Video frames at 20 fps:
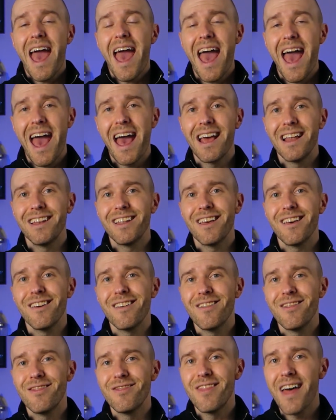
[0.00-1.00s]
And
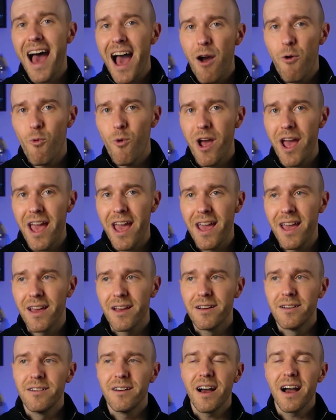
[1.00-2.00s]
that
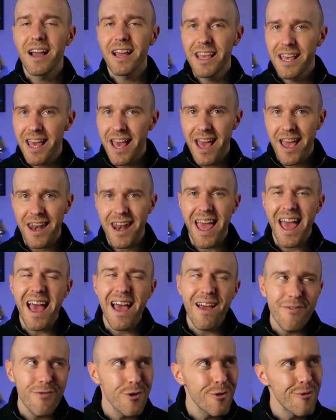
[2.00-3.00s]
way, Again,
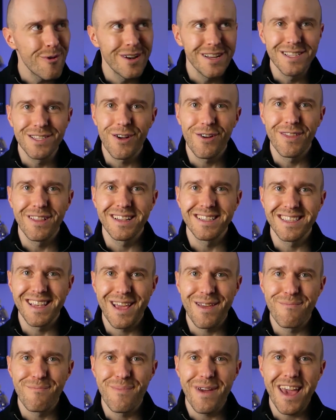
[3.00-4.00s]
everyone is on the
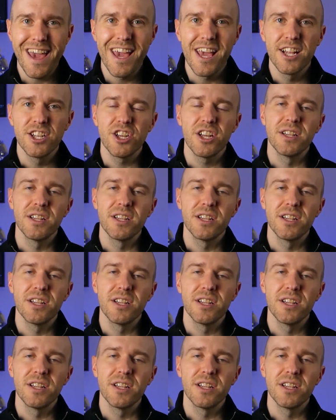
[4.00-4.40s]
same page.